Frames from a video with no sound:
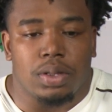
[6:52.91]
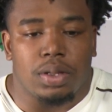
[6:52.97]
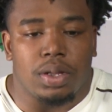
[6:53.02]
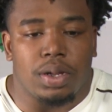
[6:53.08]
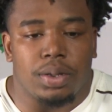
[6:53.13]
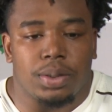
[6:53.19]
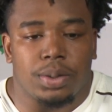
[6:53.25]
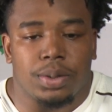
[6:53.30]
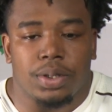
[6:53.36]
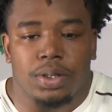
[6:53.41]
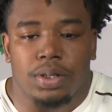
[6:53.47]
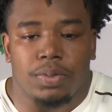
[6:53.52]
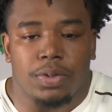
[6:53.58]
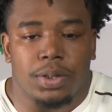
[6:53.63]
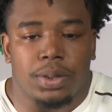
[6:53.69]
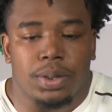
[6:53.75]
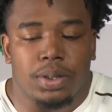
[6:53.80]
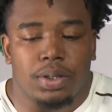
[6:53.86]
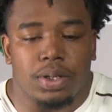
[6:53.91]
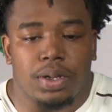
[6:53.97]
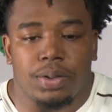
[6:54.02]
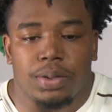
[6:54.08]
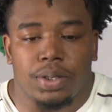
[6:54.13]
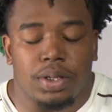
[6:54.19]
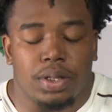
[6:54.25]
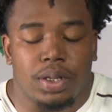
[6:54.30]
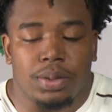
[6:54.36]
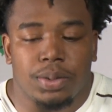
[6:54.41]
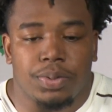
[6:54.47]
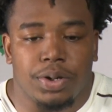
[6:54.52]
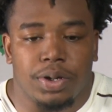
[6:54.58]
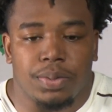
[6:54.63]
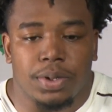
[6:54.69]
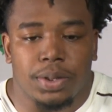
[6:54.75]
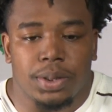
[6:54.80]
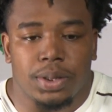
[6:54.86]
That was really much it. That was
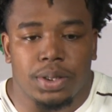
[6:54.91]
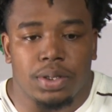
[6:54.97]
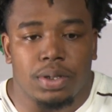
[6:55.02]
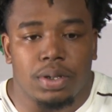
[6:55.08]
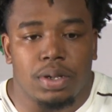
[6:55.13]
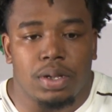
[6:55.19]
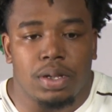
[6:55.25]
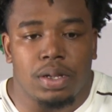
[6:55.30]
pretty much it.